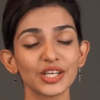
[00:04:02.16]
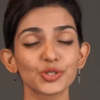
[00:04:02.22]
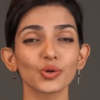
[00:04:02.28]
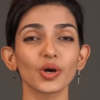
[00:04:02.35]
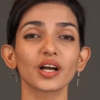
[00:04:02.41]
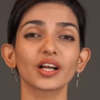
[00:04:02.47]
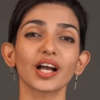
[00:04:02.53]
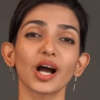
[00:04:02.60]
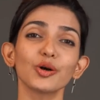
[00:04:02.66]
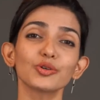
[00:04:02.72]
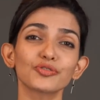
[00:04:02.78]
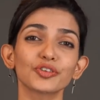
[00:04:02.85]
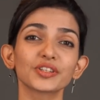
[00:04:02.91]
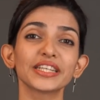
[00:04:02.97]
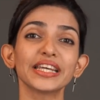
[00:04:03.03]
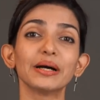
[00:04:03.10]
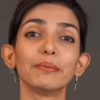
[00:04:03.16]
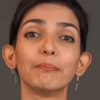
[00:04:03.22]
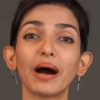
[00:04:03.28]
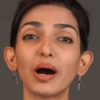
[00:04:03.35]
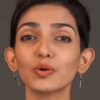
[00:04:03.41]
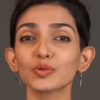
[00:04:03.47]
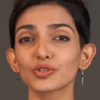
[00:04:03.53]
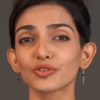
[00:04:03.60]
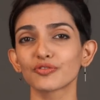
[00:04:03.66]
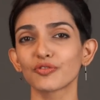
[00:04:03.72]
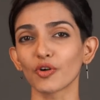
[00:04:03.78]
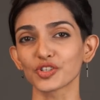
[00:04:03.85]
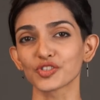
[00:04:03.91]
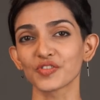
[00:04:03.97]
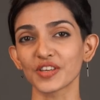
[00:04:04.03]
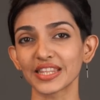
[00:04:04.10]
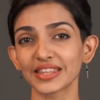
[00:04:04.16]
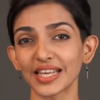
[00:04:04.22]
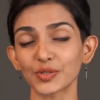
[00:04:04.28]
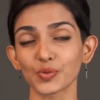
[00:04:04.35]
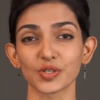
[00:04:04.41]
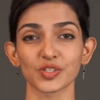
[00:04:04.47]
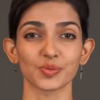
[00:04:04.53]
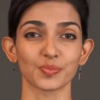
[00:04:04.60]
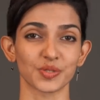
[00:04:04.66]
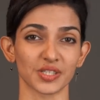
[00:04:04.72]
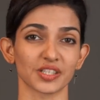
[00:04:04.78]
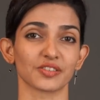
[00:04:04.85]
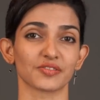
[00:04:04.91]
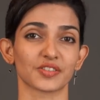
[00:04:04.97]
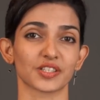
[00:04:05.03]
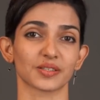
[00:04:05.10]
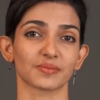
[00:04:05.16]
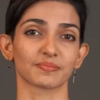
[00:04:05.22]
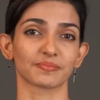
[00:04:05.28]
to account for the amount of phosphine that was observed.